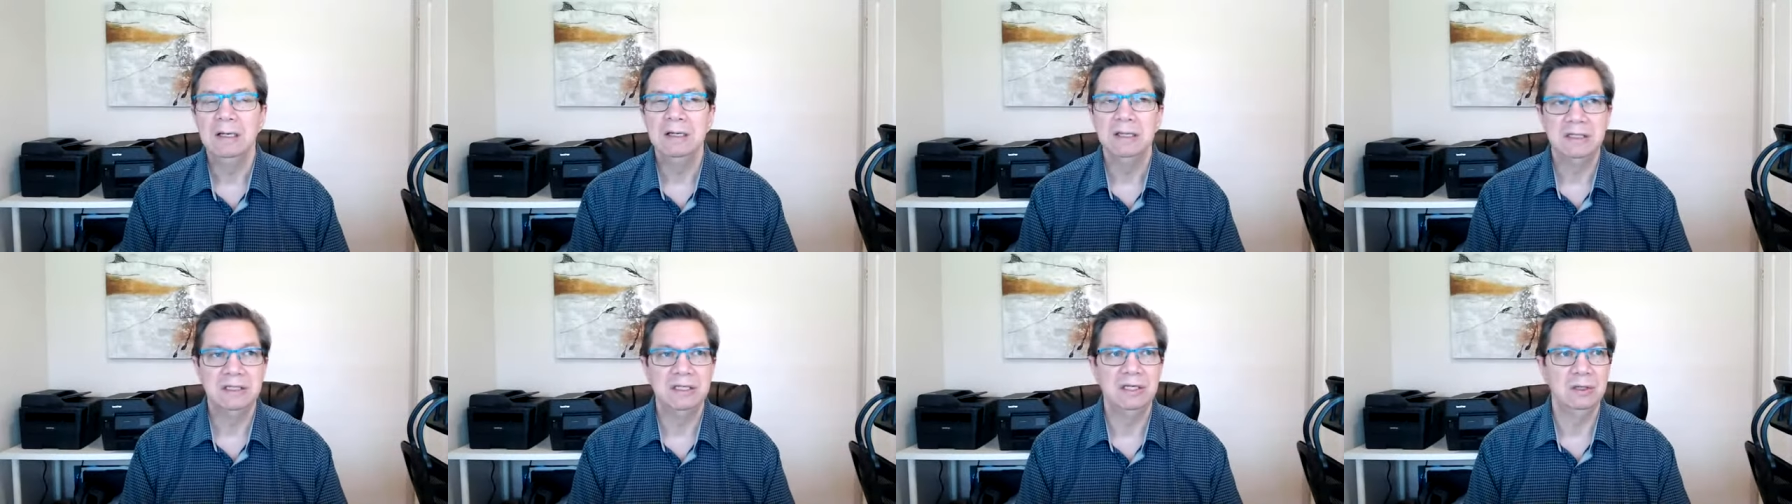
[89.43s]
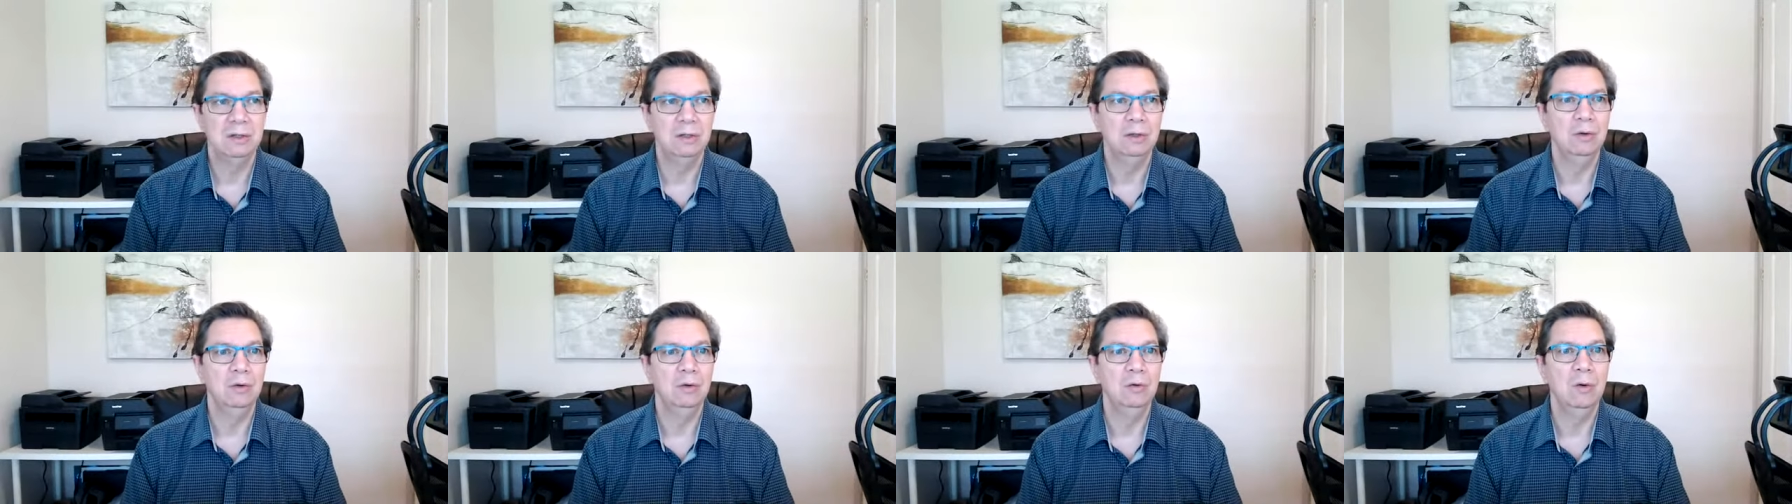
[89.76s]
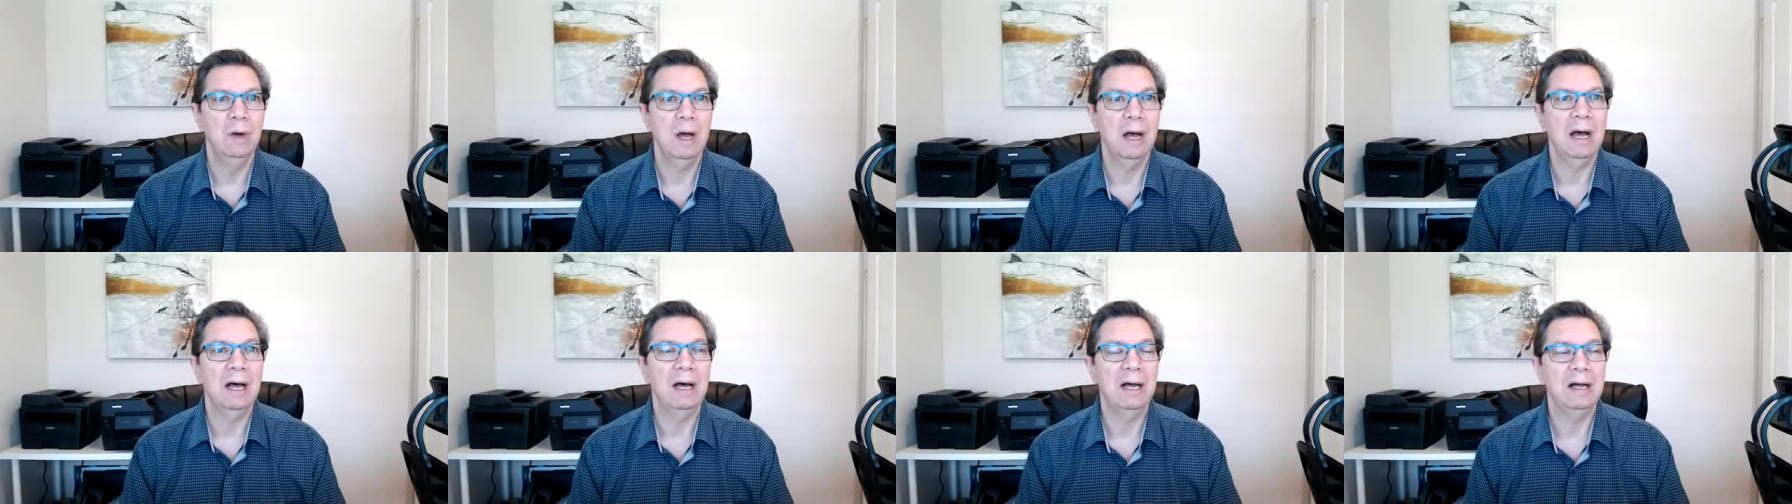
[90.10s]
to
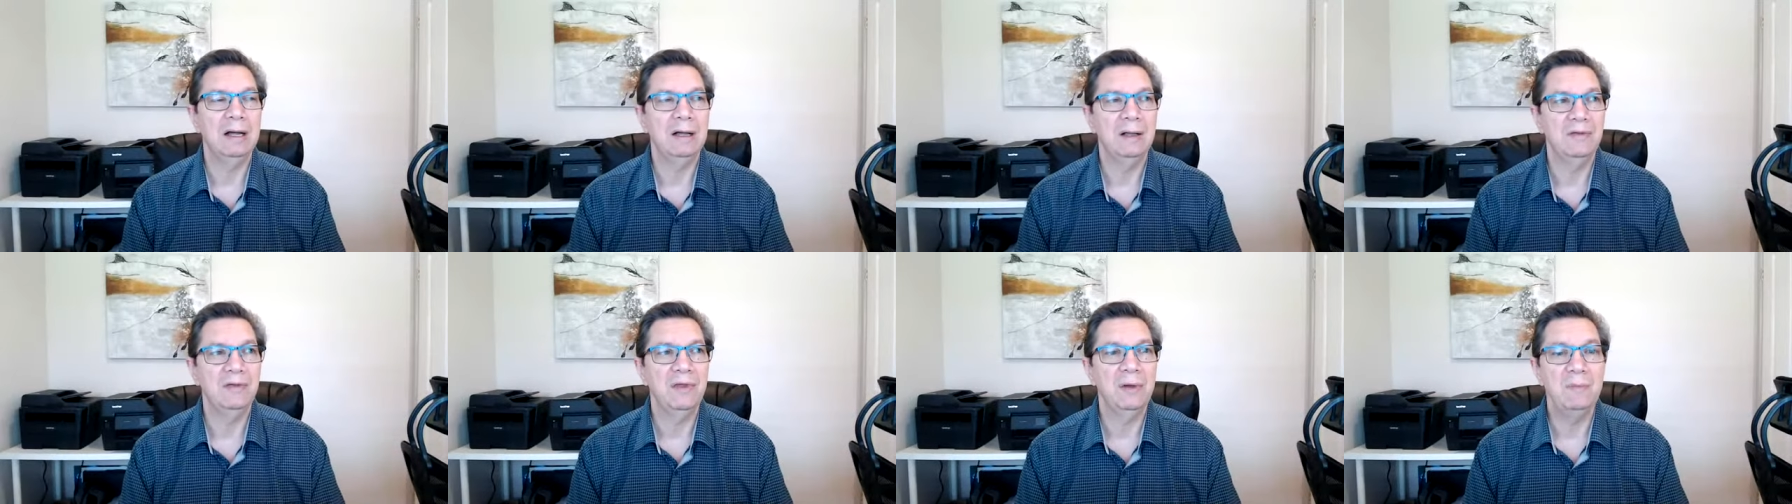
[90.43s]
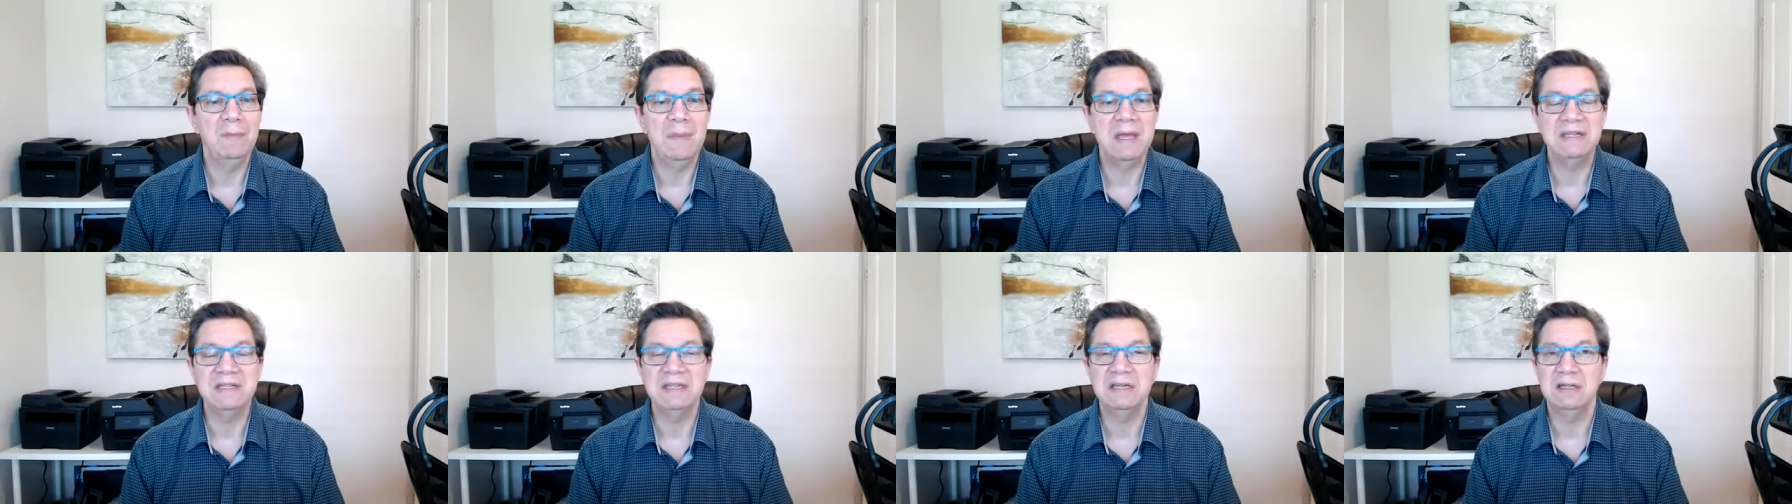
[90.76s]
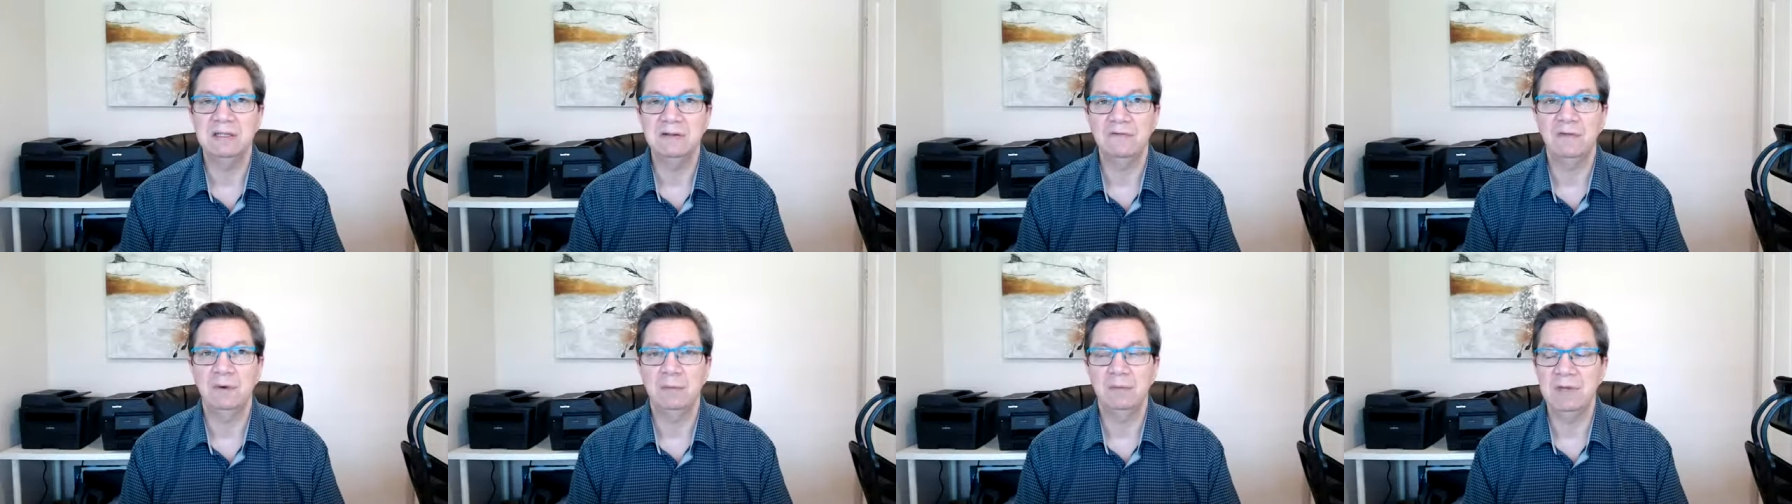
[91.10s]
uh, the message
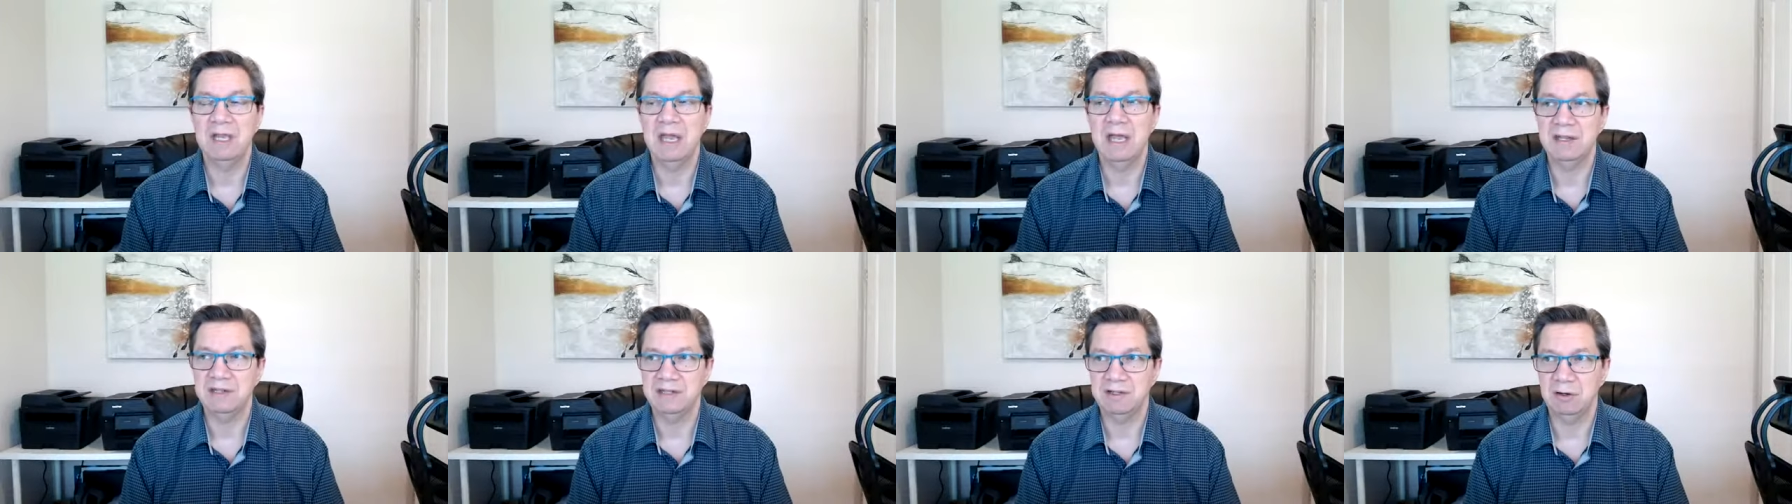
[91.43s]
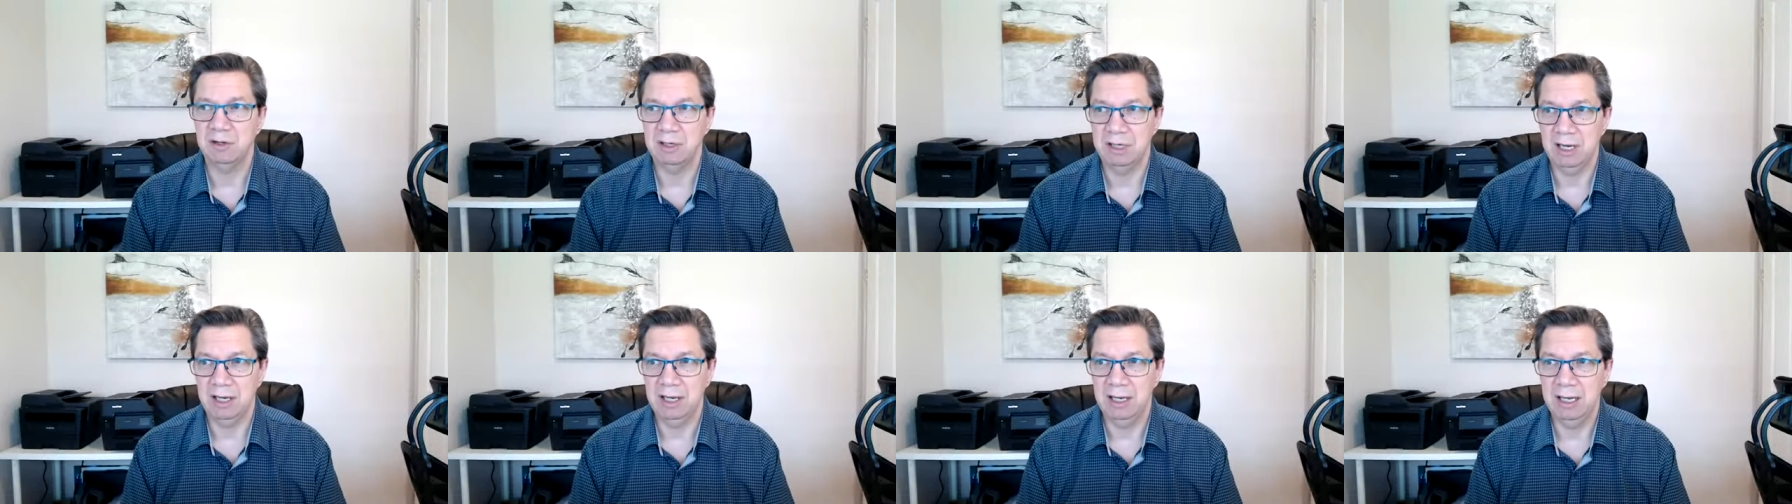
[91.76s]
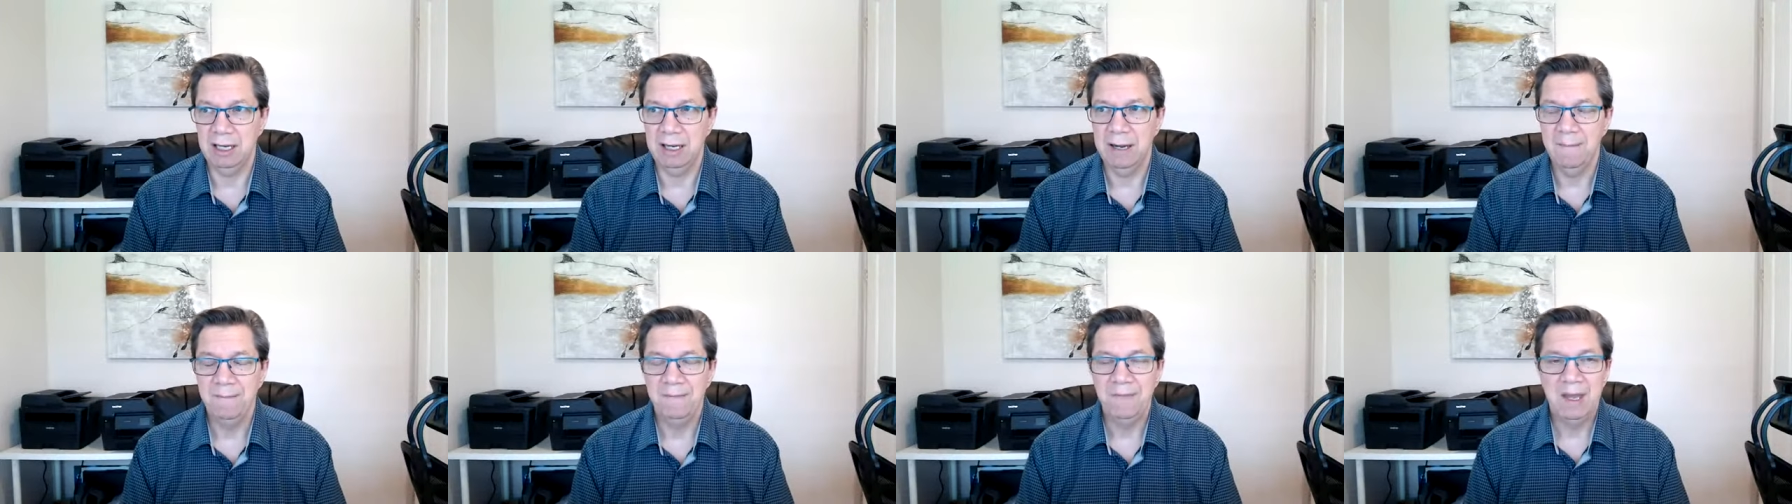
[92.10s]
from yesterday.